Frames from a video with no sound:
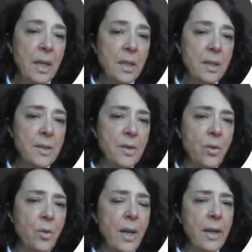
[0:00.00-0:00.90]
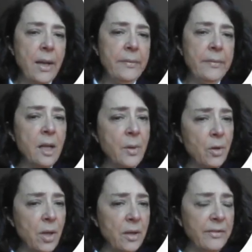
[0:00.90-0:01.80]
So the
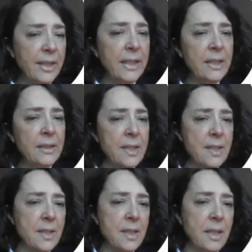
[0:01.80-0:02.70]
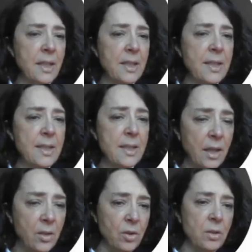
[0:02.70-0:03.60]
alveolar filling, this is the
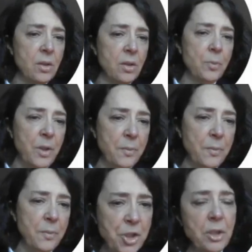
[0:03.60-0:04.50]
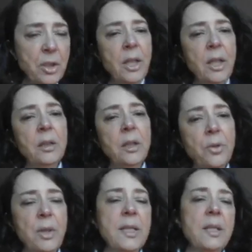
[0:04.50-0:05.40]
second subdivision in the new
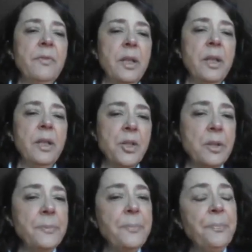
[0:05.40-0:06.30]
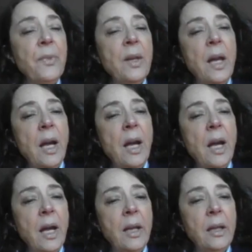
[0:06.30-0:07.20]
classification.
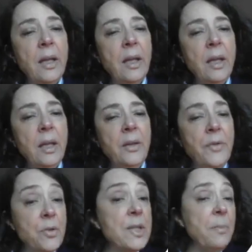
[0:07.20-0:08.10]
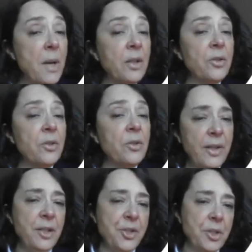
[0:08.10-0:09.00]
And if you see
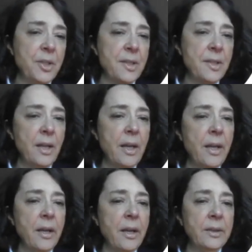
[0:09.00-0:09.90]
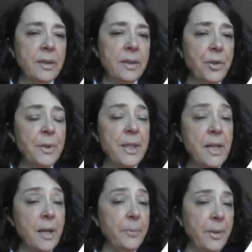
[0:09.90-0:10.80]
macrophages, the term
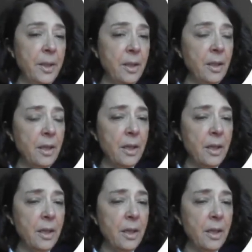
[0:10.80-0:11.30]
VIP